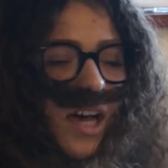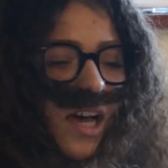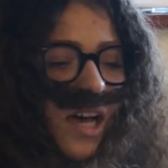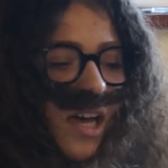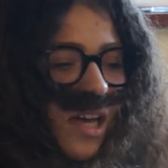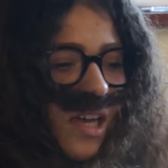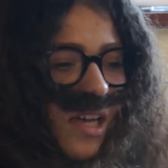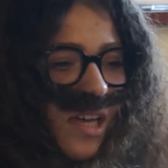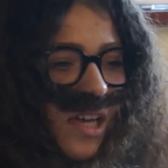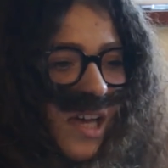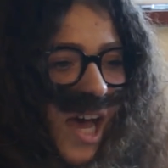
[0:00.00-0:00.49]

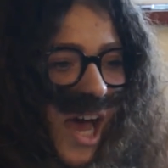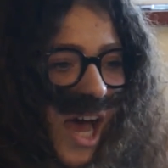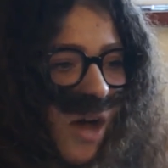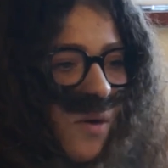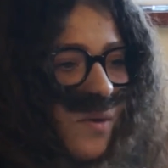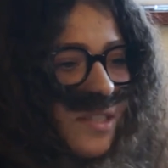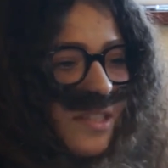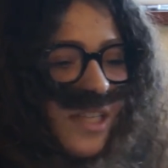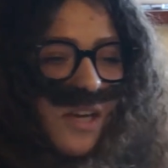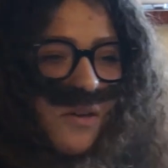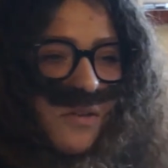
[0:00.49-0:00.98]
I
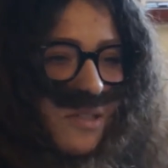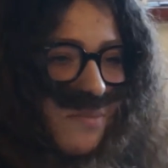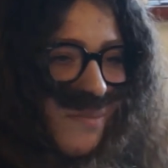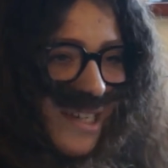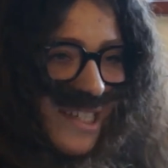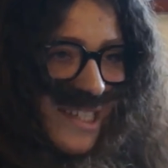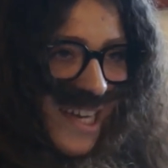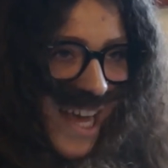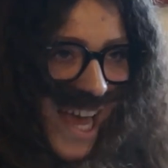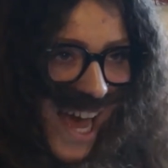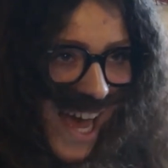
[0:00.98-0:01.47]
always thought it
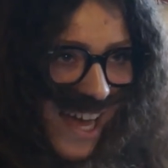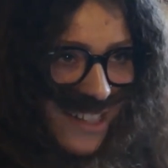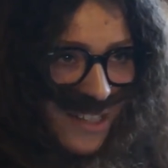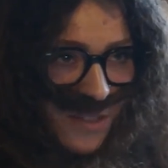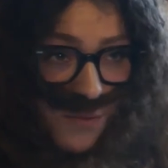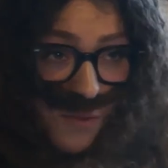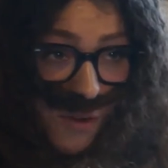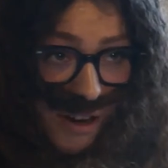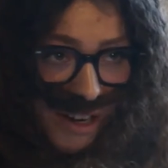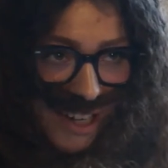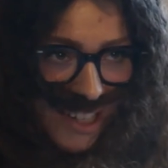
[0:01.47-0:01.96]
was my
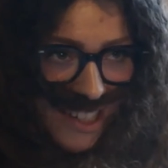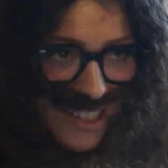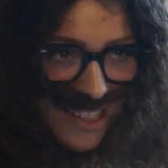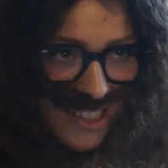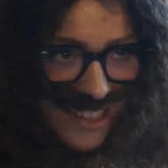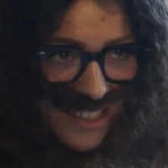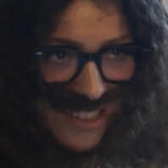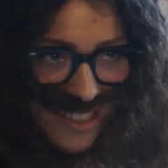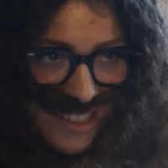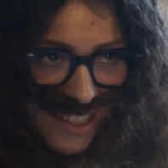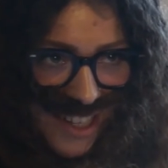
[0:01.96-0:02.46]
dad's
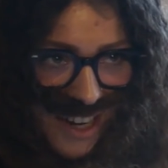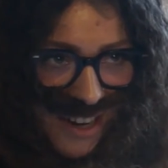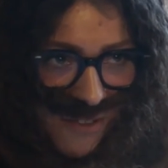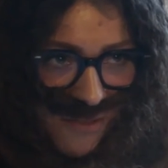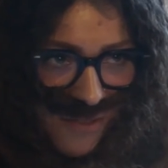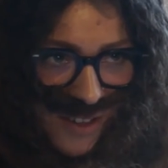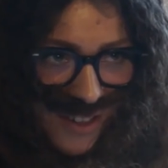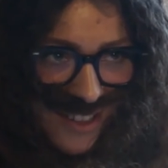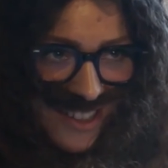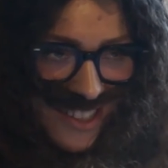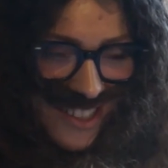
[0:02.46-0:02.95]
funniest,
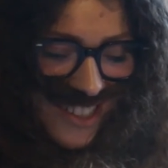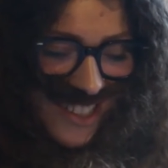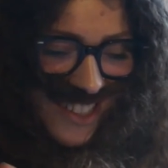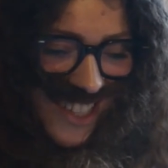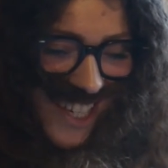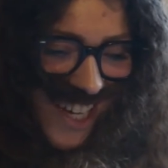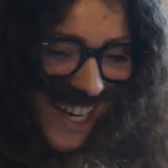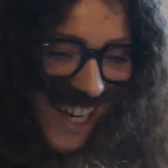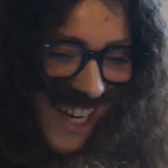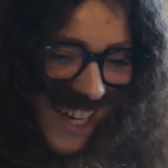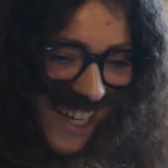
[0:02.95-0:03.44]

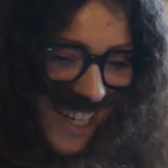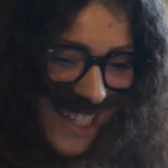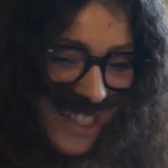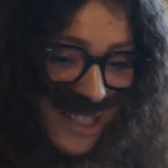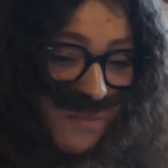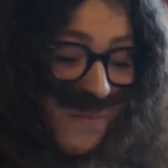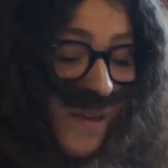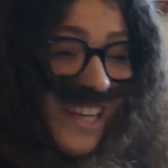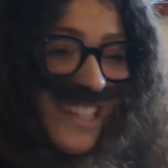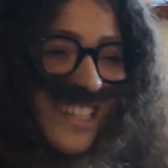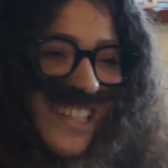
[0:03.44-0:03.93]
verse.
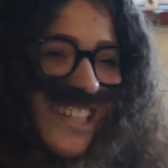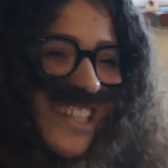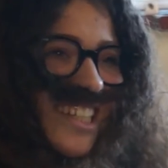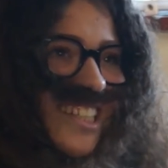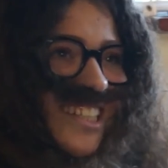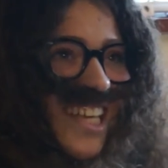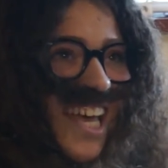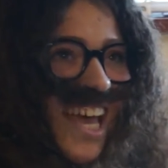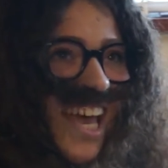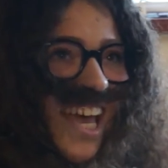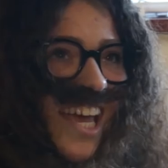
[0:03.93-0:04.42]
It's
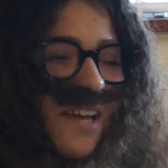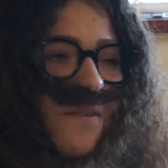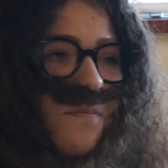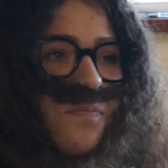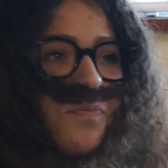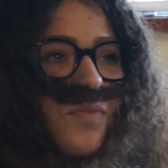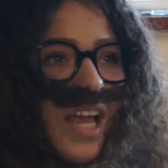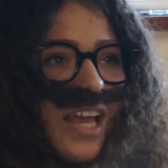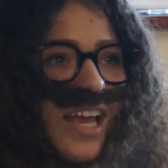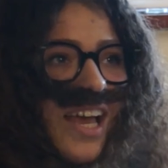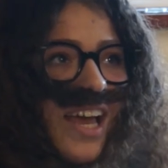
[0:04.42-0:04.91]
basically
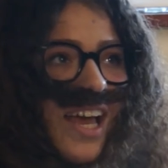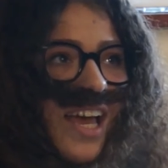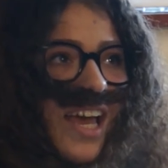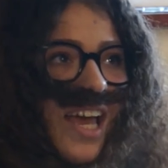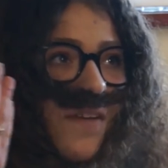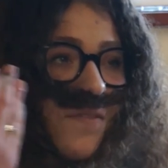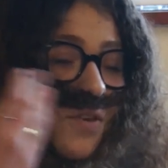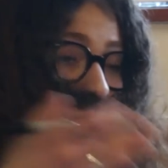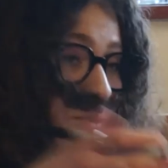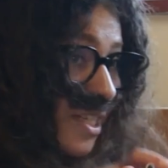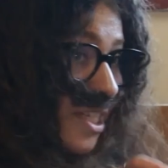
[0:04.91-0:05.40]
saying,
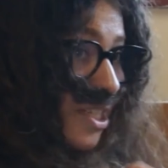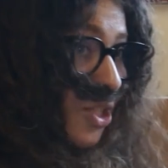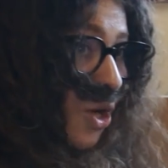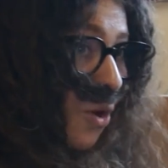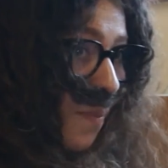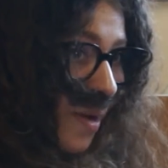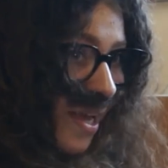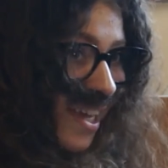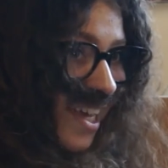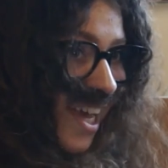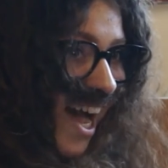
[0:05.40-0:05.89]
if you
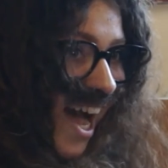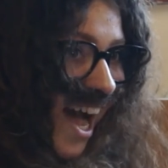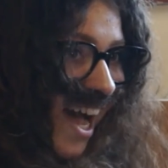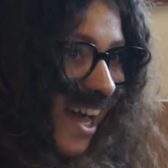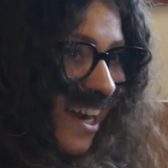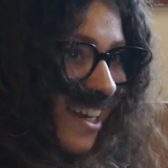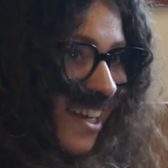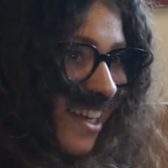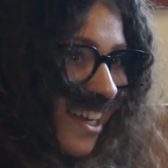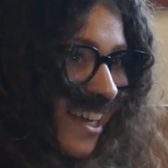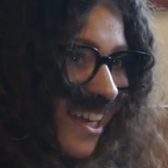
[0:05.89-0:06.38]
disobey
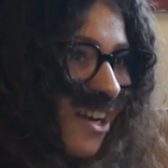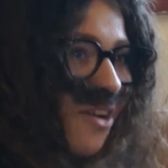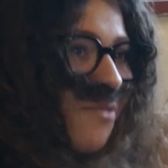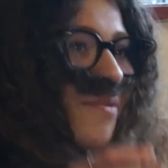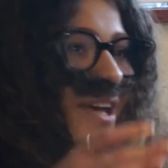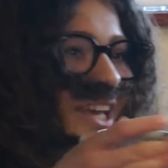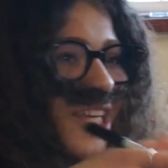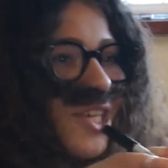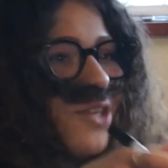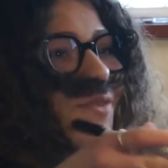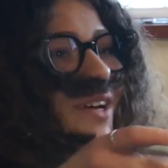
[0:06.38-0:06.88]
God,
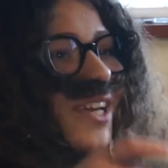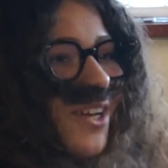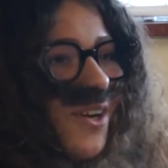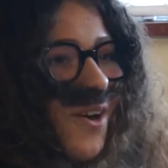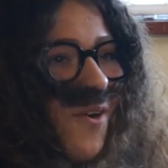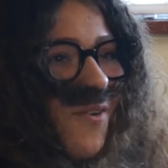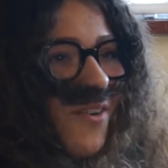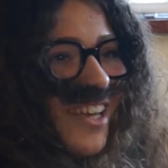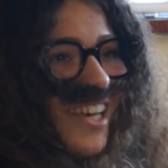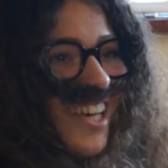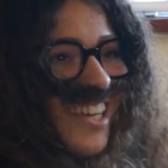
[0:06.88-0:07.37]
he'll make you
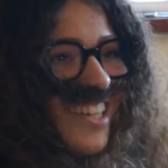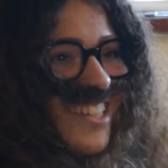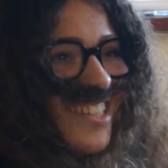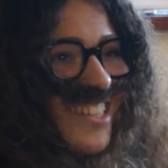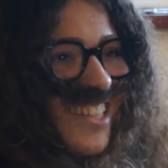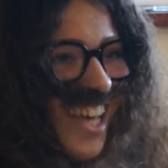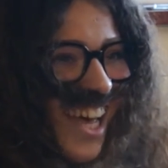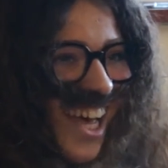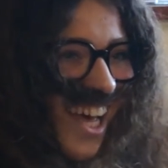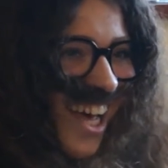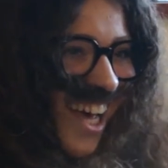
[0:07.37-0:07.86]
eat your own
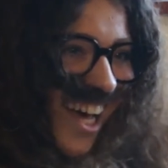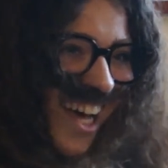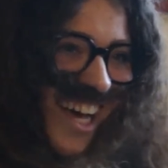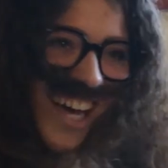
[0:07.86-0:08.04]
kids.